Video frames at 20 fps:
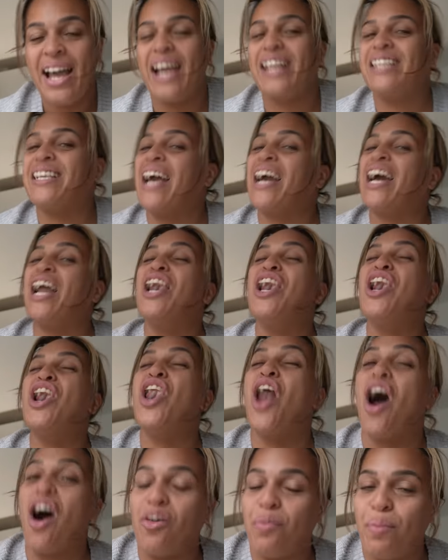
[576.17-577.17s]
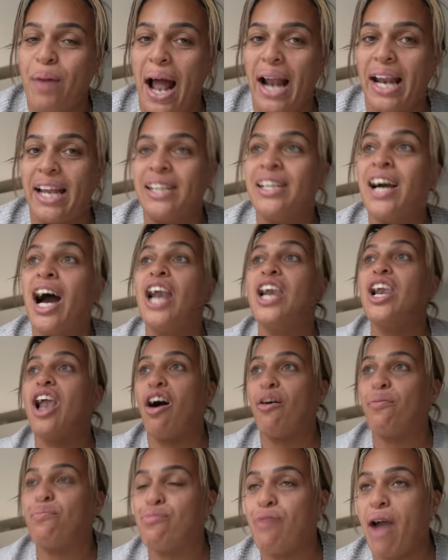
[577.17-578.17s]
It takes a lot of planning, a
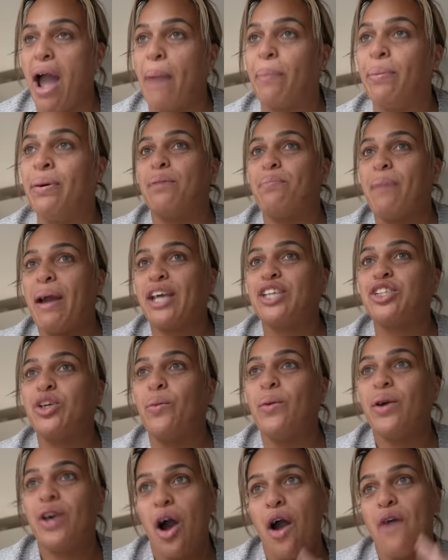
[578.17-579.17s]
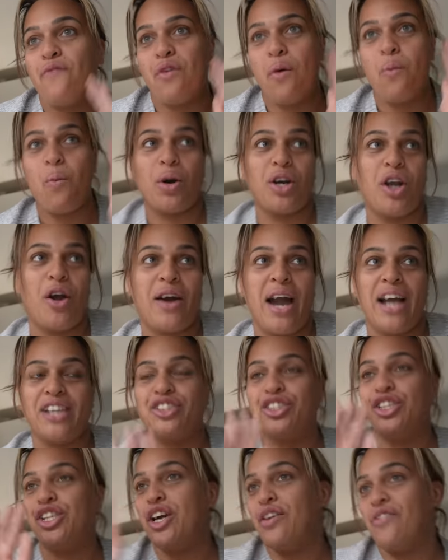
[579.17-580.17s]
lot of prep to make sure we're going from one
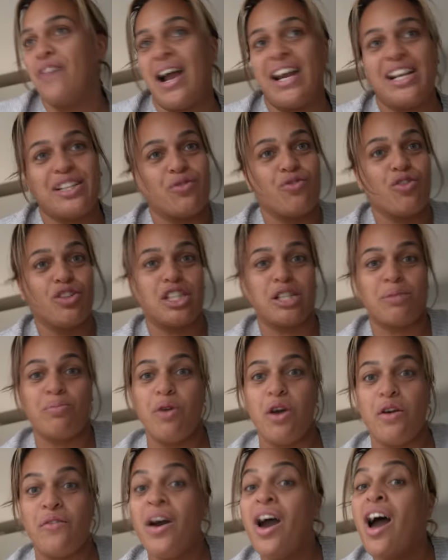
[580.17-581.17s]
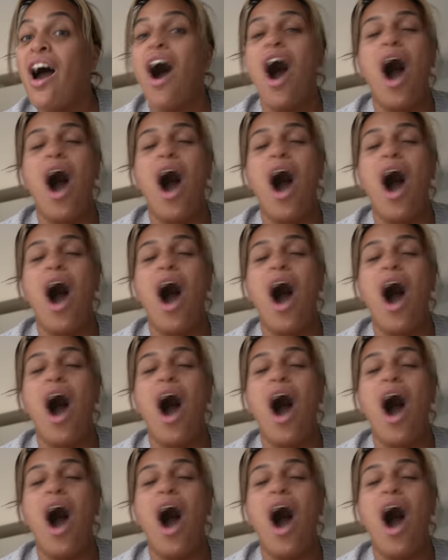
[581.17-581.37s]
location to the other and it's run smooth.